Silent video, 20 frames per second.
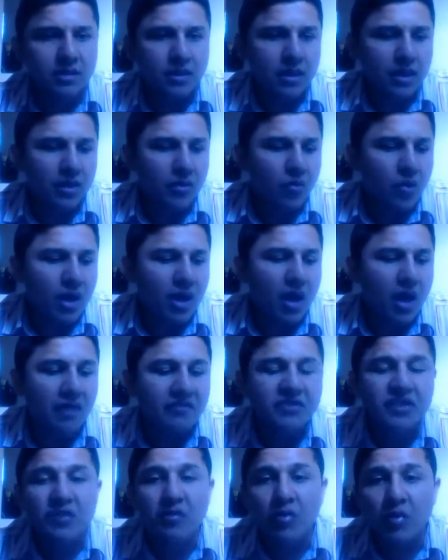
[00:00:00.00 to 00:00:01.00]
one
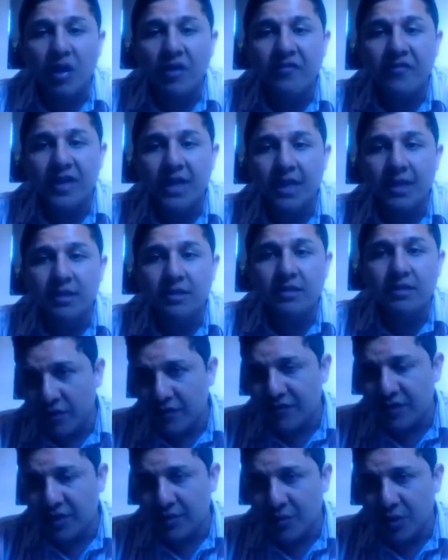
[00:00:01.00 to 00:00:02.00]
of the reference
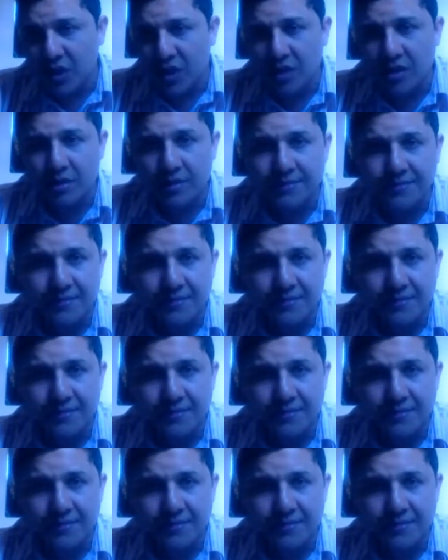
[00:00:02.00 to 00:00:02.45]
of the book.